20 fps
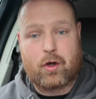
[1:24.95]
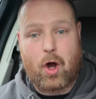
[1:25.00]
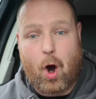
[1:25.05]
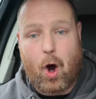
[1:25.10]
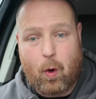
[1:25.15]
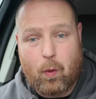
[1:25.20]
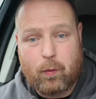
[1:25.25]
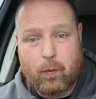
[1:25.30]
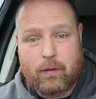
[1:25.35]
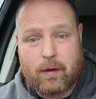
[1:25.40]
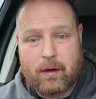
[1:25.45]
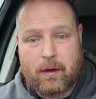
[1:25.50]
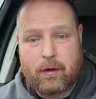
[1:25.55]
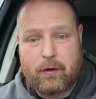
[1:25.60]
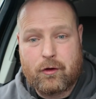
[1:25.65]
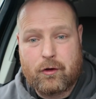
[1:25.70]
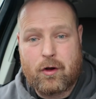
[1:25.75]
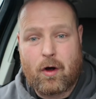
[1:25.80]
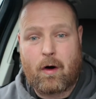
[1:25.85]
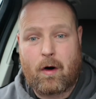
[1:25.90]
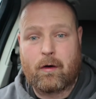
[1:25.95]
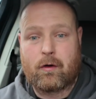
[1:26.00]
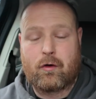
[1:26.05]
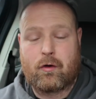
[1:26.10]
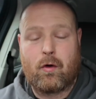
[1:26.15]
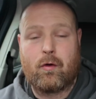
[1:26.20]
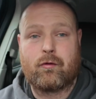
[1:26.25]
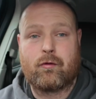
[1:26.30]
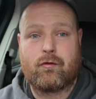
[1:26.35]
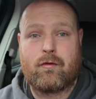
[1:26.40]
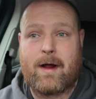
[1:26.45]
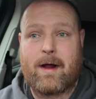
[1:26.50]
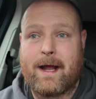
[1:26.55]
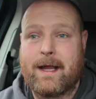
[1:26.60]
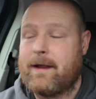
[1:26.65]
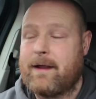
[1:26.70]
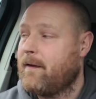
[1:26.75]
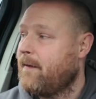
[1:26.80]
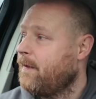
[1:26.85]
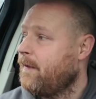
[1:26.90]
cold, not cooked
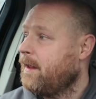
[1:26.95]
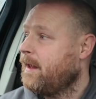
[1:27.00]
right.